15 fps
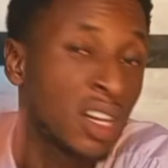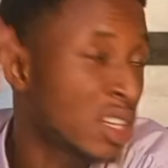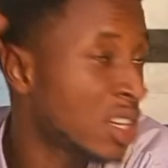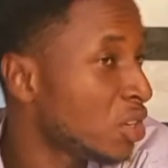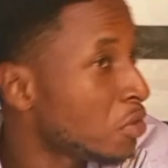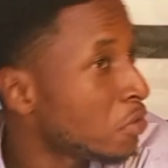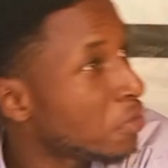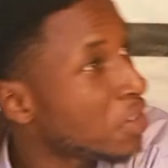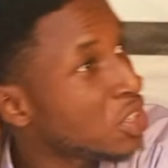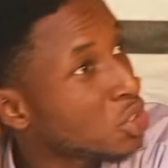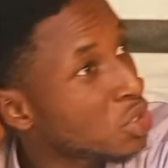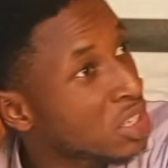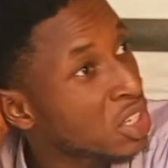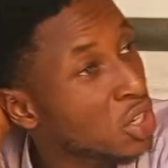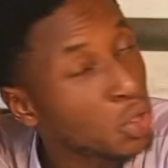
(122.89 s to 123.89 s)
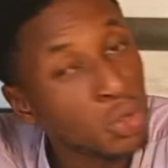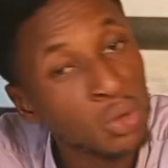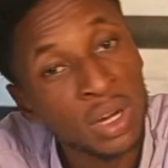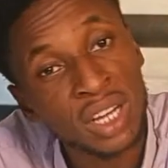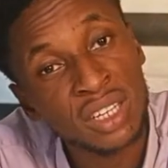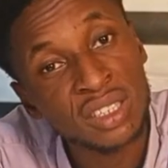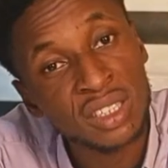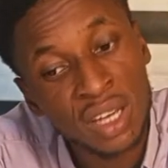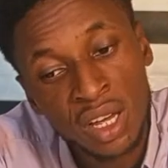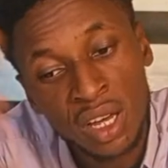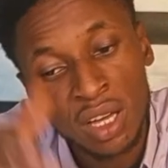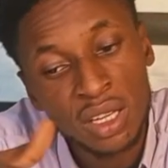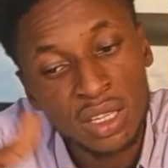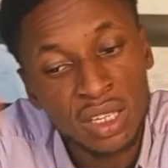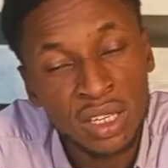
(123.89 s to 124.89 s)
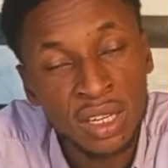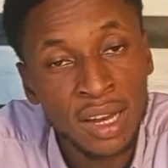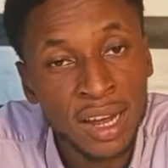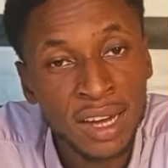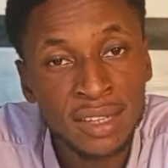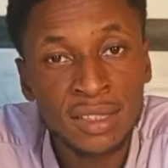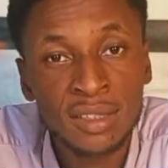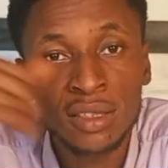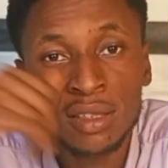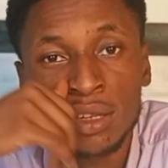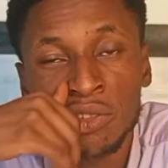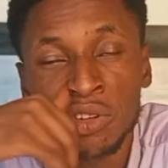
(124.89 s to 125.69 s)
and then you venture and then you look at the land.